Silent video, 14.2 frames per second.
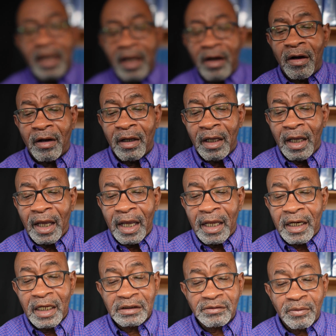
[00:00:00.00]
here. And
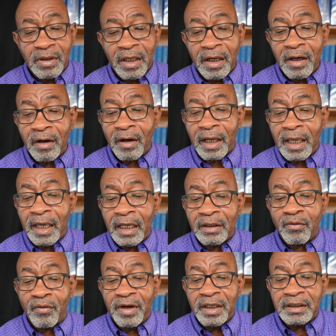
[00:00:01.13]
this one here, it
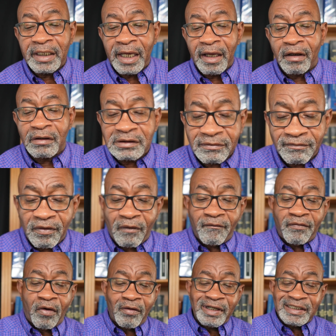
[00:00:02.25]
retails for
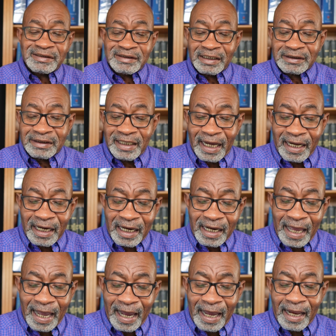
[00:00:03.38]

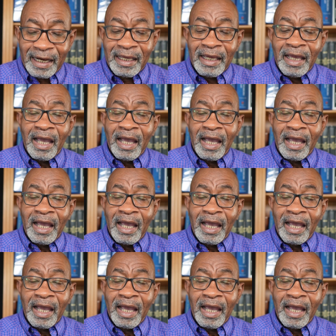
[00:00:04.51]
$46.99,